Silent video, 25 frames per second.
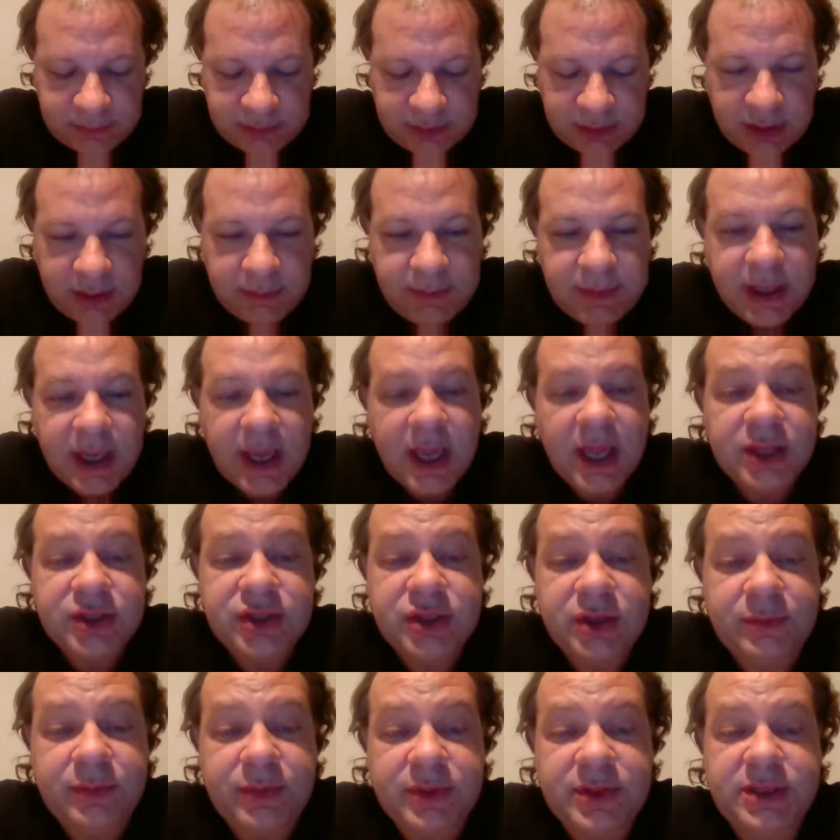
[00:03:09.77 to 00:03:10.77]
Let me
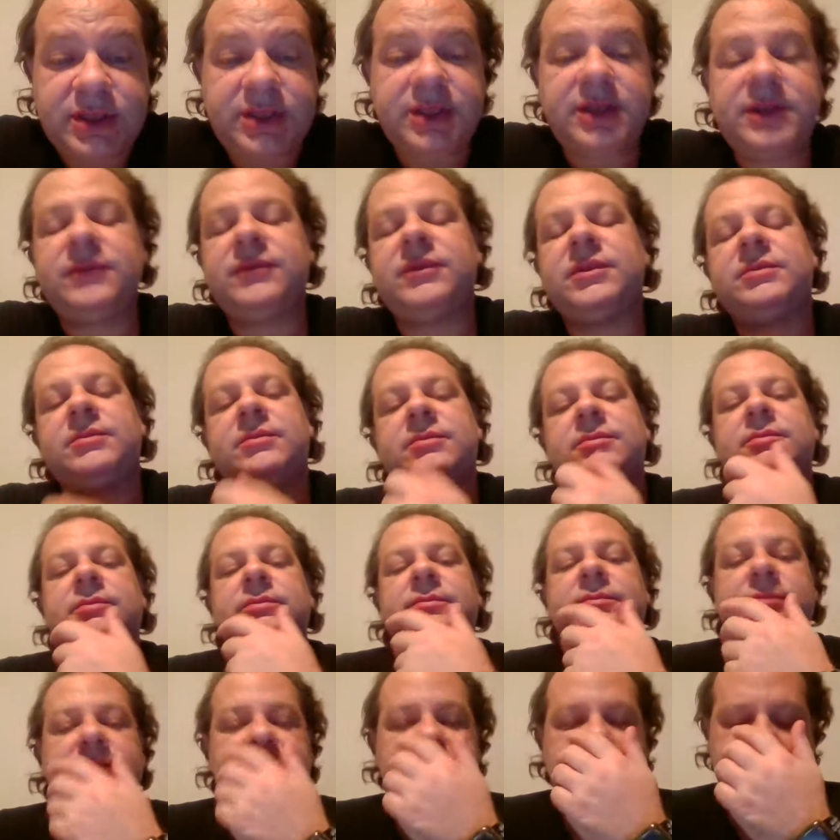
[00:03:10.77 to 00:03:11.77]
catch up with Steven,
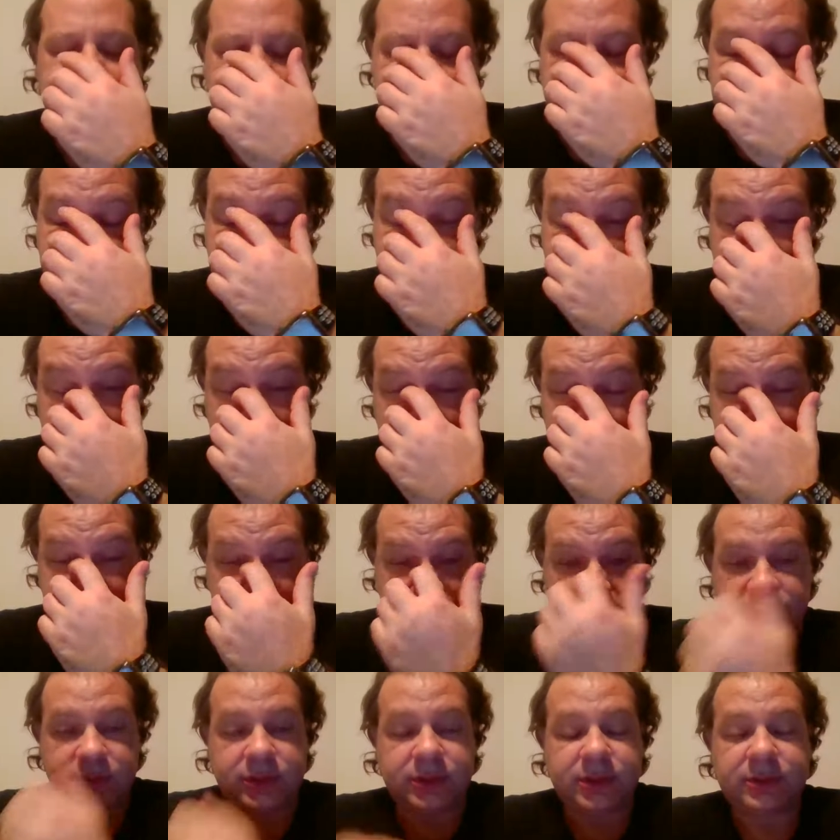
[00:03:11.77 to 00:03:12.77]
see how he's
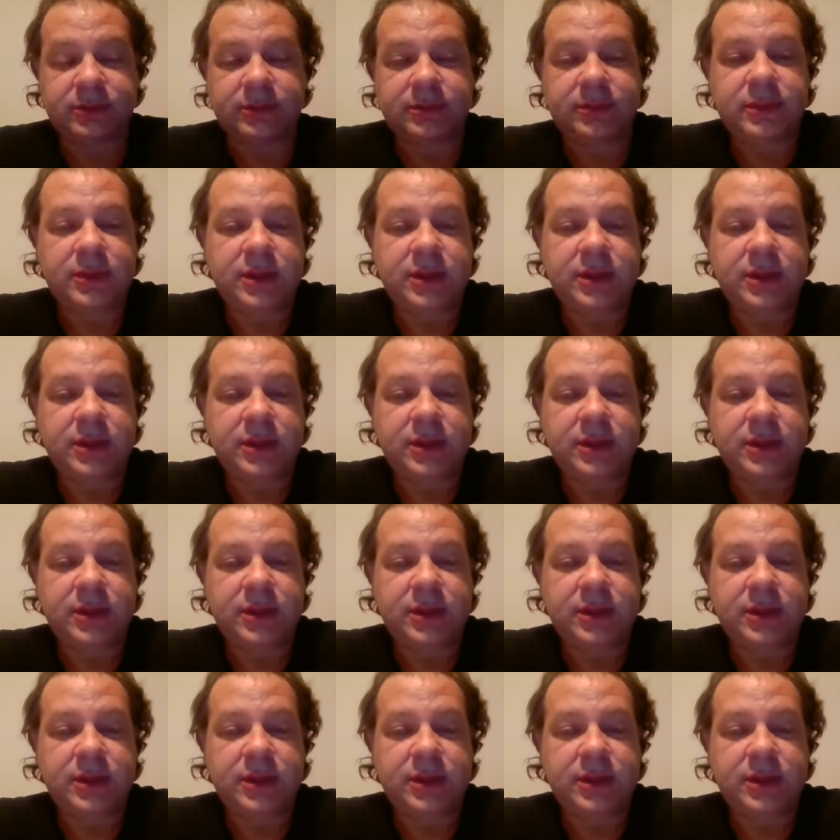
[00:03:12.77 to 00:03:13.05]
doing.